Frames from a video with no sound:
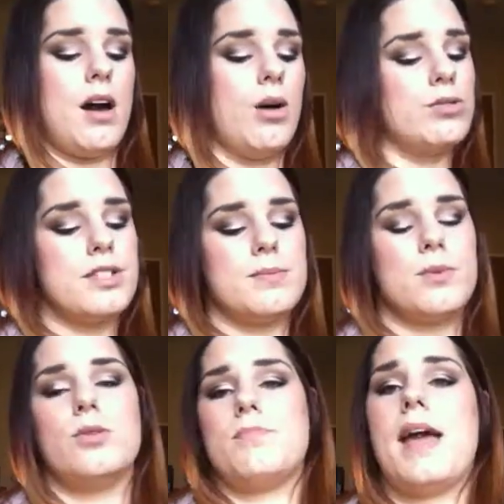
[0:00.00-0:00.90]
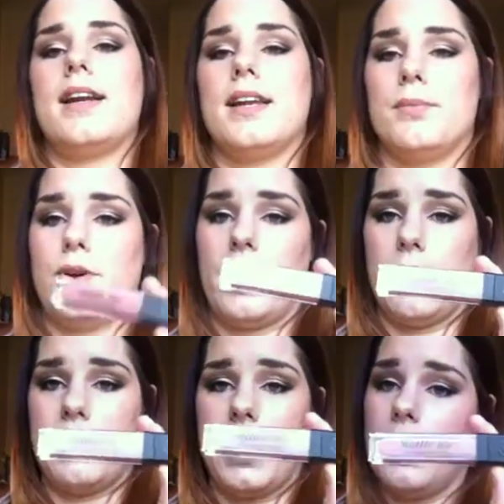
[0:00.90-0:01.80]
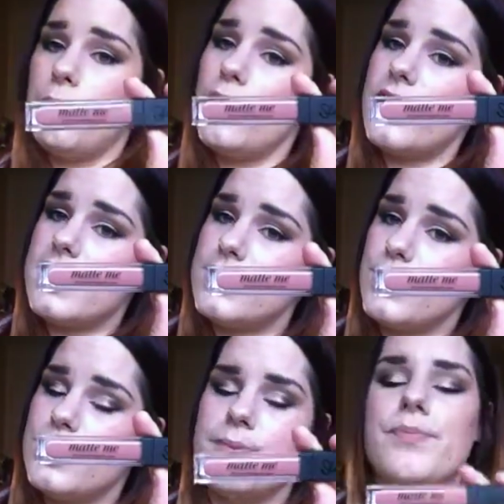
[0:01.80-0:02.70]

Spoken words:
Ultra Smooth Matte Lip Cream in Birthday Suit.